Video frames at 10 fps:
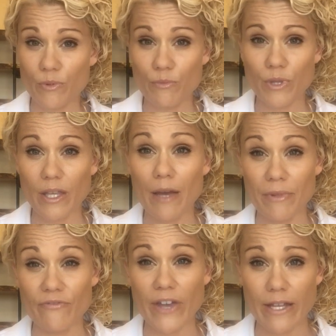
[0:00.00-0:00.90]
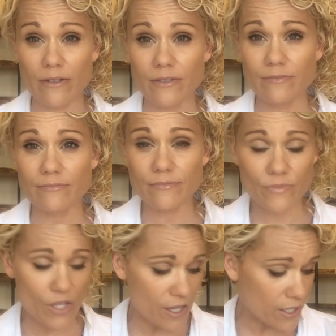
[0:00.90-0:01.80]
becoming fatal
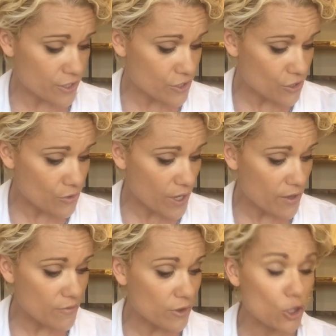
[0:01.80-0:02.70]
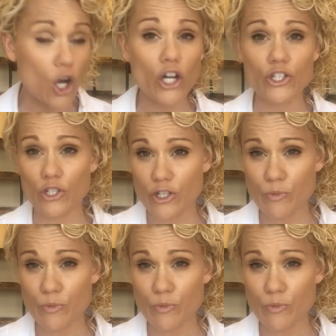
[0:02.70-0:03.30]
to a large